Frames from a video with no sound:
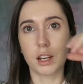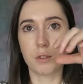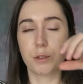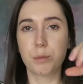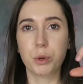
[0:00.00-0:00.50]
kind
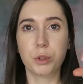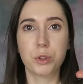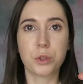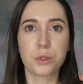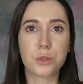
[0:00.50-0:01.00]
of
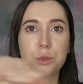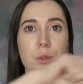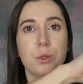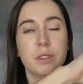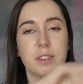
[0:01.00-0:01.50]
put
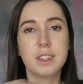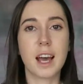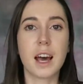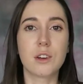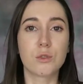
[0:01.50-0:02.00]
through
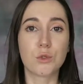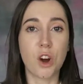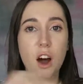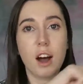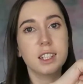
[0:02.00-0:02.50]
that
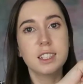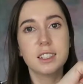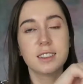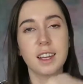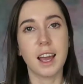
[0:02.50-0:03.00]
rod
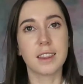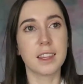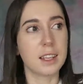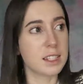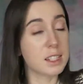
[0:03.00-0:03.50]

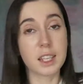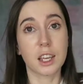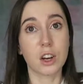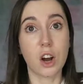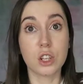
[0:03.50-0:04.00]
and then
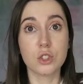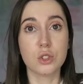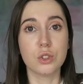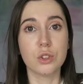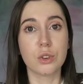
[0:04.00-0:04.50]
stick it
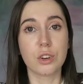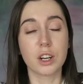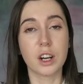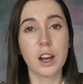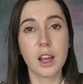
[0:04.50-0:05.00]
onto
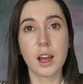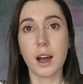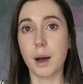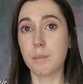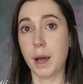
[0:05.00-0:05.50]
your
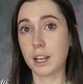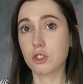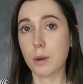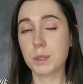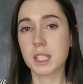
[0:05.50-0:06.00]

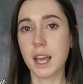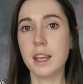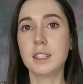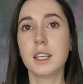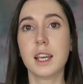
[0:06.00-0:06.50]
backdrop
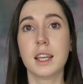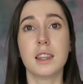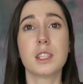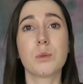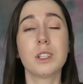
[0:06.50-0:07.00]
stand.
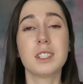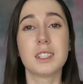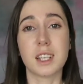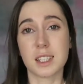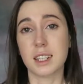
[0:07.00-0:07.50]
This
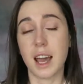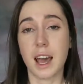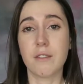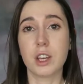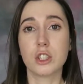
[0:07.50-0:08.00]
one doesn't
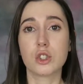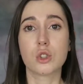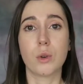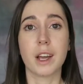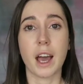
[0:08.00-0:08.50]
have it,
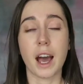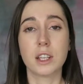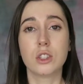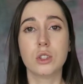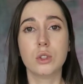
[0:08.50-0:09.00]
so I
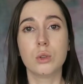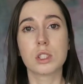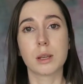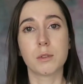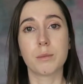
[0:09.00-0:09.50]
had to
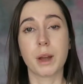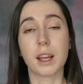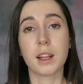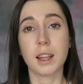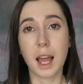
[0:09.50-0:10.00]
use some of my
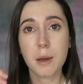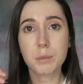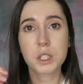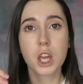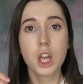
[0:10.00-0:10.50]

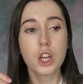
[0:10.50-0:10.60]
clamps